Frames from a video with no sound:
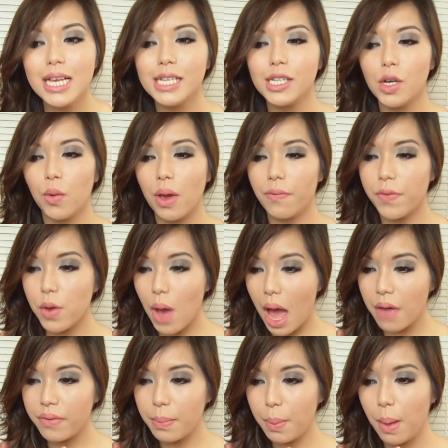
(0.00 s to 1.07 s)
So if you
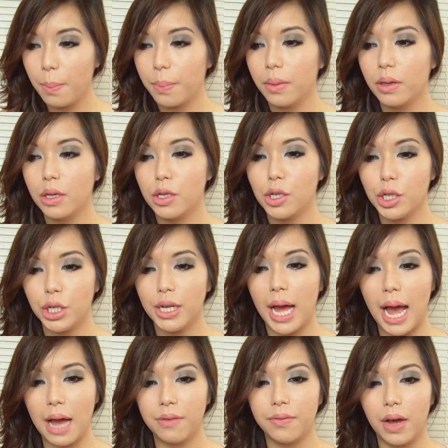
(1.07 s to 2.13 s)
have a pimple, you should
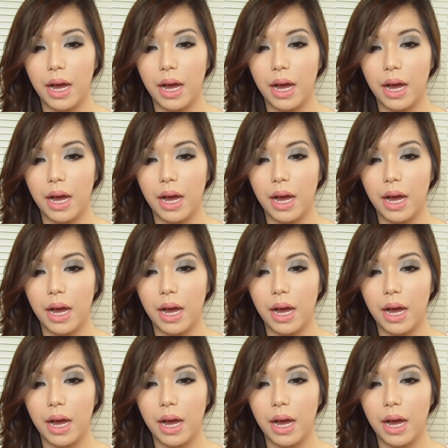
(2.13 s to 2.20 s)
have